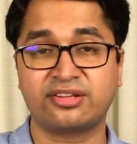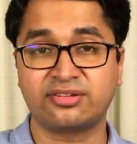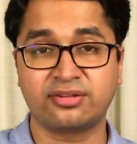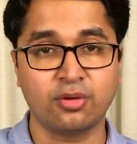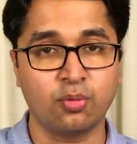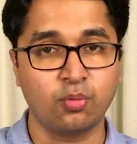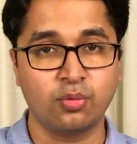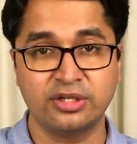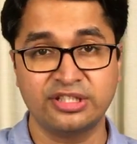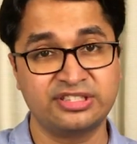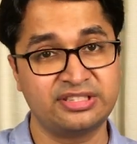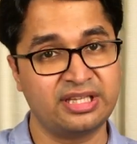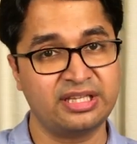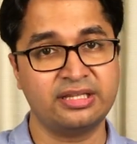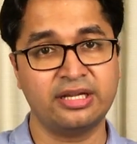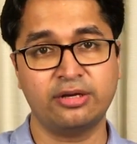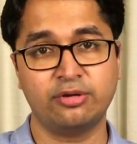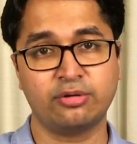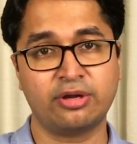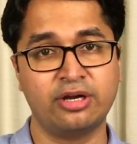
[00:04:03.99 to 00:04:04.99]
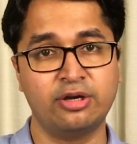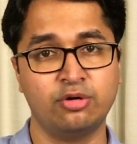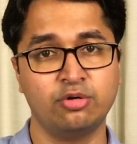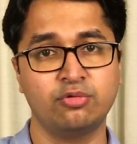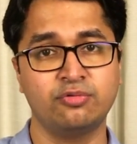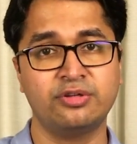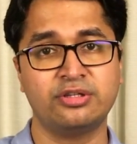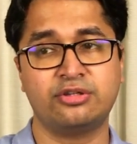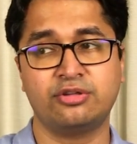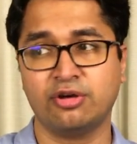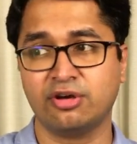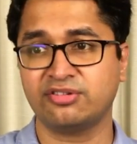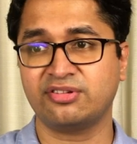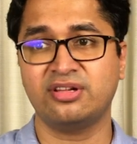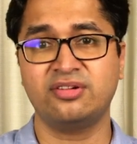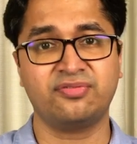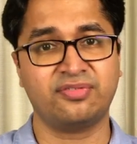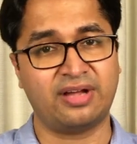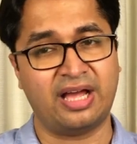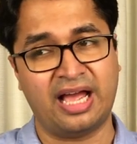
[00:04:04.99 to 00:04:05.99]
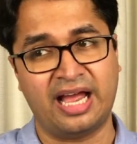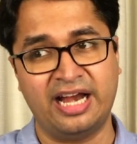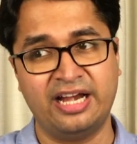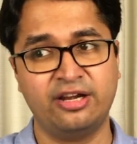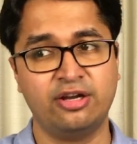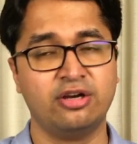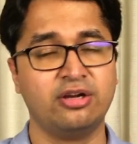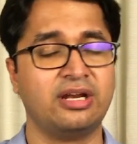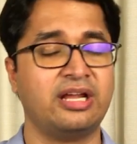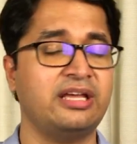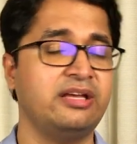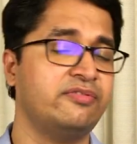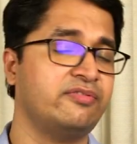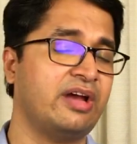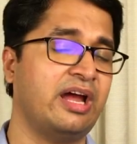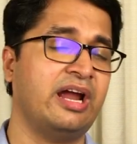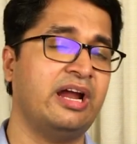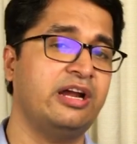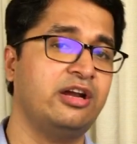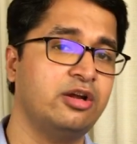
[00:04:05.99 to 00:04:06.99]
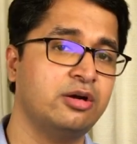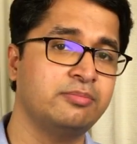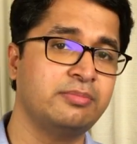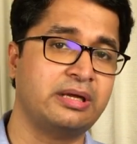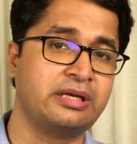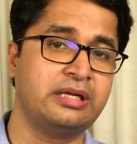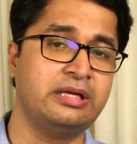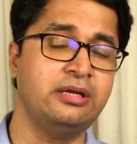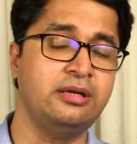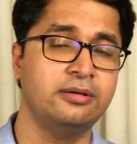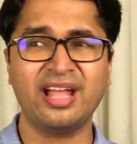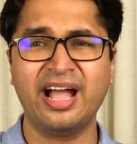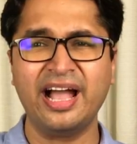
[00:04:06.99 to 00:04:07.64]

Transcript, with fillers: the worst thing that you can do with yourself and your life and your money